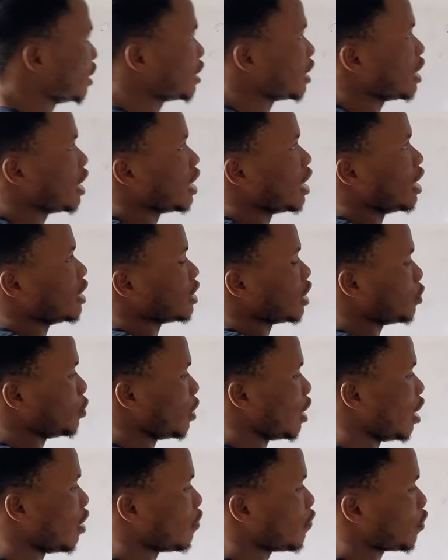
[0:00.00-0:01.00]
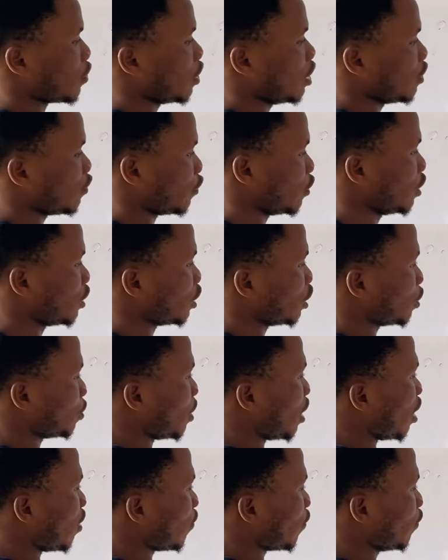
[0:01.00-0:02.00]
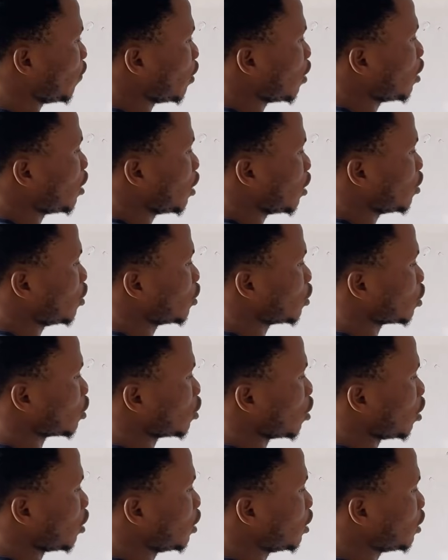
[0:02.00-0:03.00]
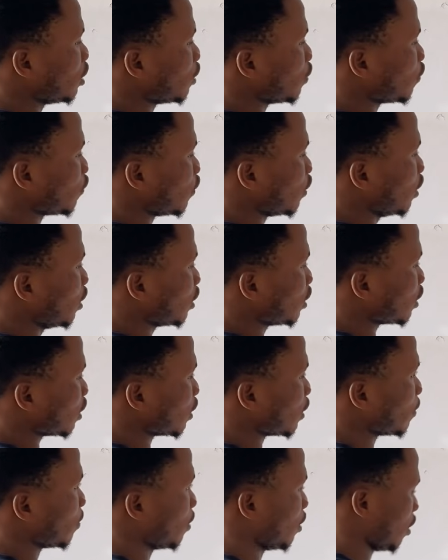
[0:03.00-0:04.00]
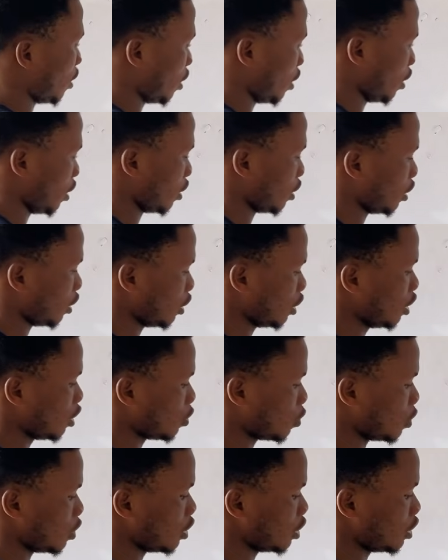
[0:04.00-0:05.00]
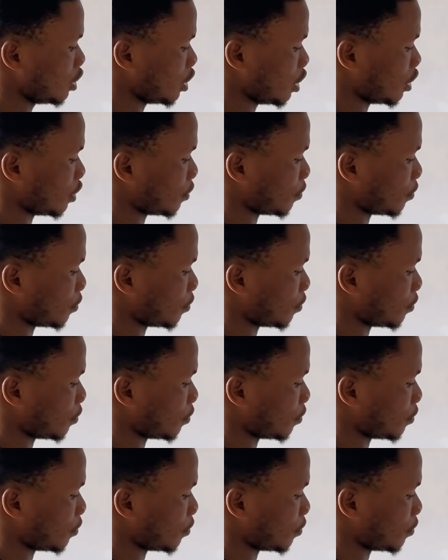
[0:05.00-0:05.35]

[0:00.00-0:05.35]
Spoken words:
I said earlier, I said we have three phases. We have the solid phase, the liquid,